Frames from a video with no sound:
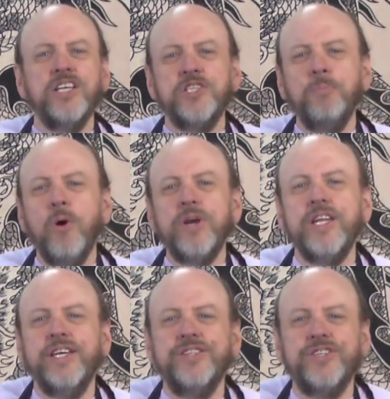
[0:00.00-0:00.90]
Smoke
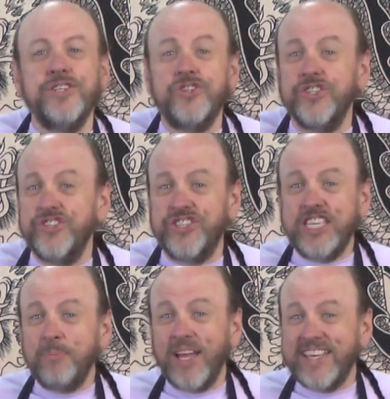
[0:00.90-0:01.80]
and incense just
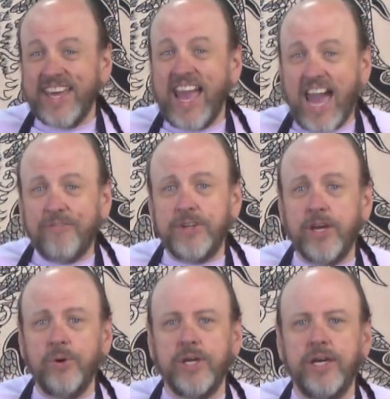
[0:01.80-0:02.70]
seem like they have to
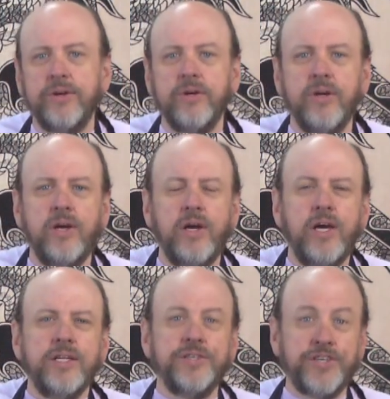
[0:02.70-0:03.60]
go together.
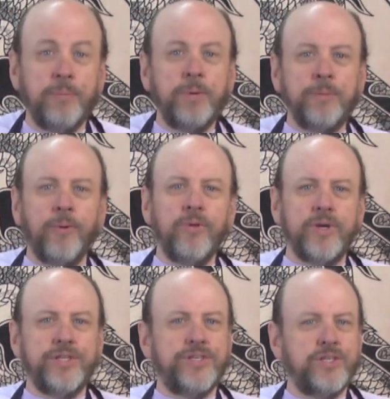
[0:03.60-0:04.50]
To some people,
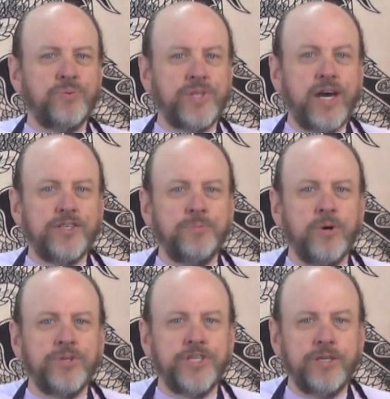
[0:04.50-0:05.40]
incense without
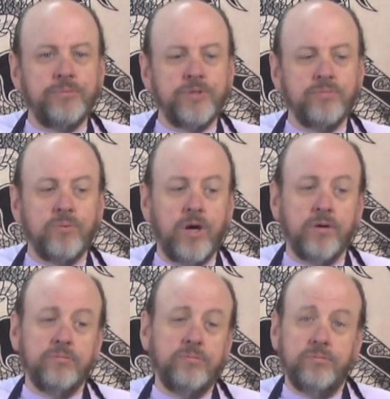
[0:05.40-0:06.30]
smoke seems,
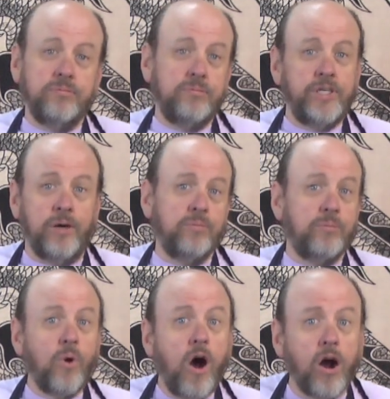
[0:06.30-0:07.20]
well,
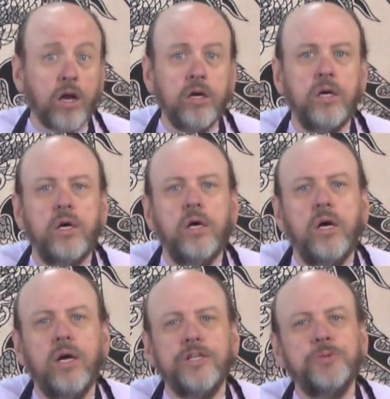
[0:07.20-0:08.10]
wrong.
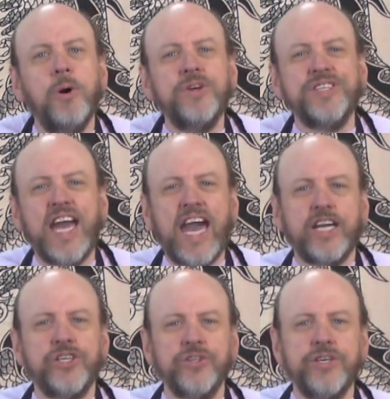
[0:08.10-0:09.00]
Smoke is
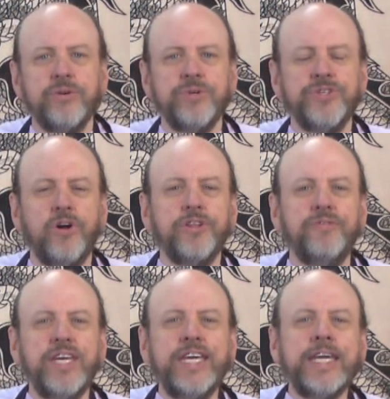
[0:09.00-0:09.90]
actually the result
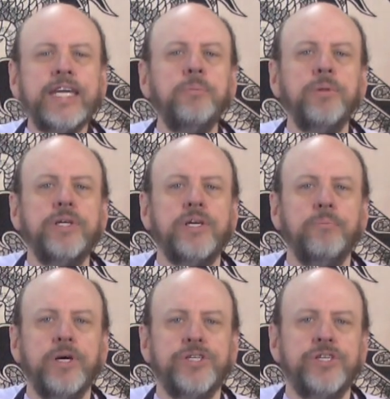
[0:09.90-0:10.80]
of incomplete
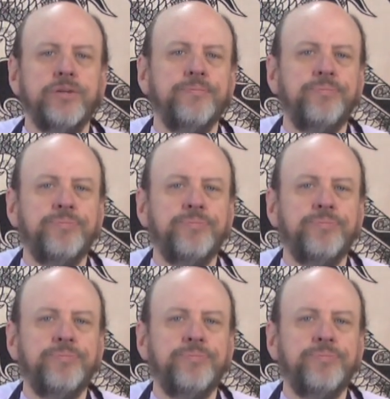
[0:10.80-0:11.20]
combustion.